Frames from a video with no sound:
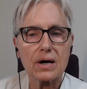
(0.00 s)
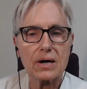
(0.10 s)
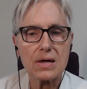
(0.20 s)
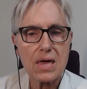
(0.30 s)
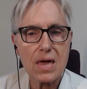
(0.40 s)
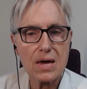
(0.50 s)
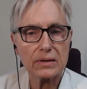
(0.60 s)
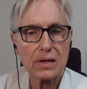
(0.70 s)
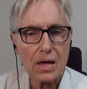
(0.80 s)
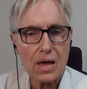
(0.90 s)

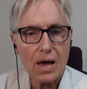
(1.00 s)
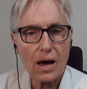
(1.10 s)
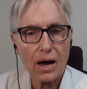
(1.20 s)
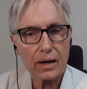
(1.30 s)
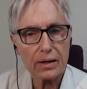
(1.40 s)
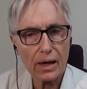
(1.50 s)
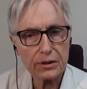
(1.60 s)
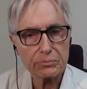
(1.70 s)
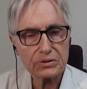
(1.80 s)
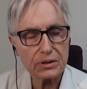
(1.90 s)
and I
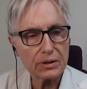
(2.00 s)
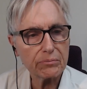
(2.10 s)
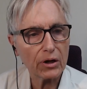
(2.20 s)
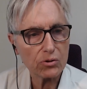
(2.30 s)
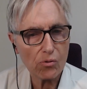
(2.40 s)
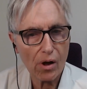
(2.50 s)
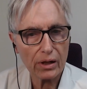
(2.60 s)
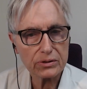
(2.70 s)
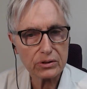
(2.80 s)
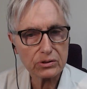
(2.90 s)
end up seeing my
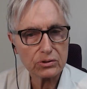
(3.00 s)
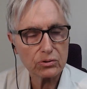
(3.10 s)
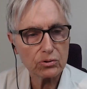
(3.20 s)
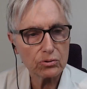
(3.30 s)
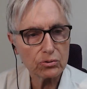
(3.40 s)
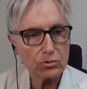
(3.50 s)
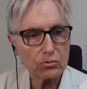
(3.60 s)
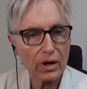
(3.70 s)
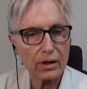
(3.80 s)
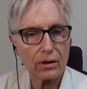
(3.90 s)
neurologist,
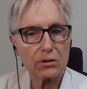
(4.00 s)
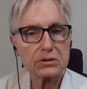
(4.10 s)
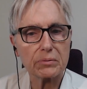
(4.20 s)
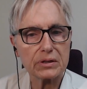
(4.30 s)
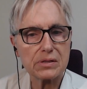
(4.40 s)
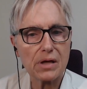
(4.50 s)
who ultimately